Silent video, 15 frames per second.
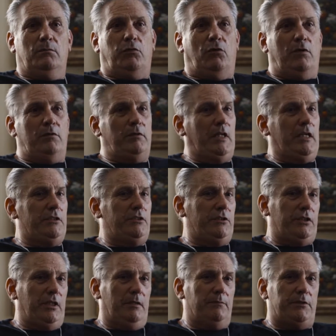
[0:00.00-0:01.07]
Poor
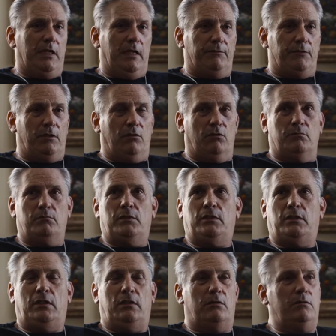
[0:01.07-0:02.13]
relationships, never home,
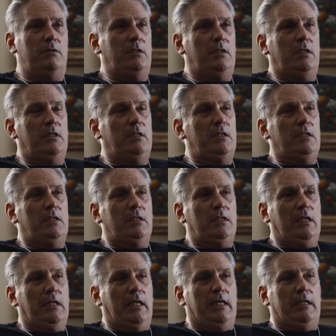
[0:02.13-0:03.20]

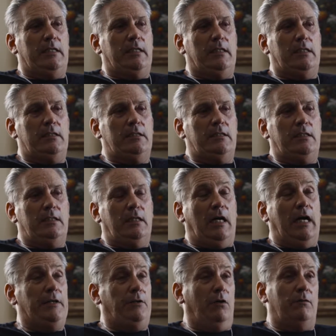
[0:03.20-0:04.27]
and
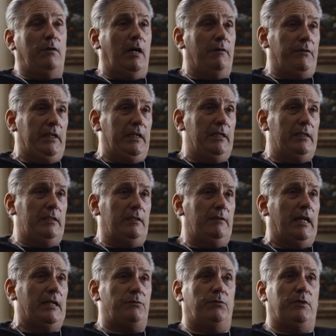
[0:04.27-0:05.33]
I dove off the end.
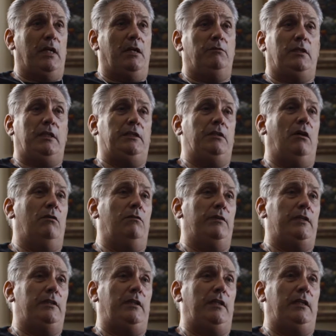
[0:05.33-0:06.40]
That's when I really dove into